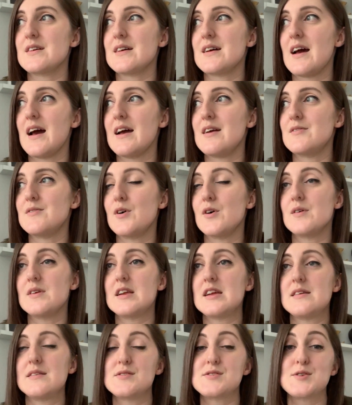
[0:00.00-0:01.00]
I
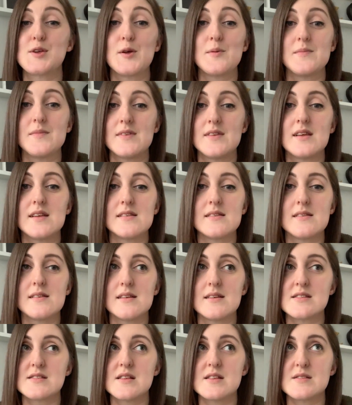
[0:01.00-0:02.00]
wrongly assumed that
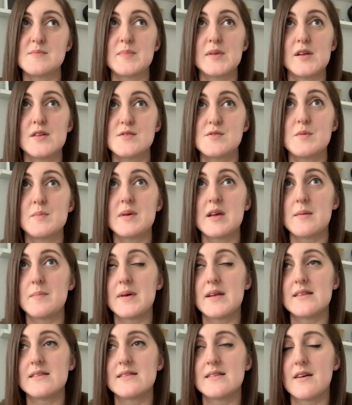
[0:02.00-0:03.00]
his bloods would be a
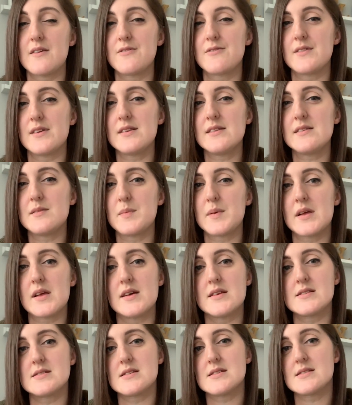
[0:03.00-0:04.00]
bit different
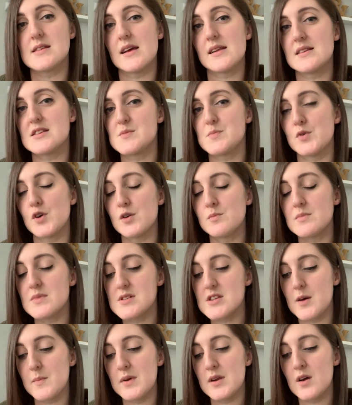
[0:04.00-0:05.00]
because the cyclosporin was
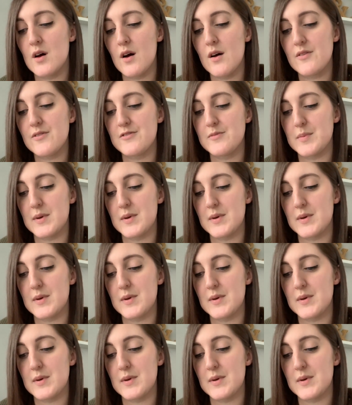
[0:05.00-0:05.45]
coming off.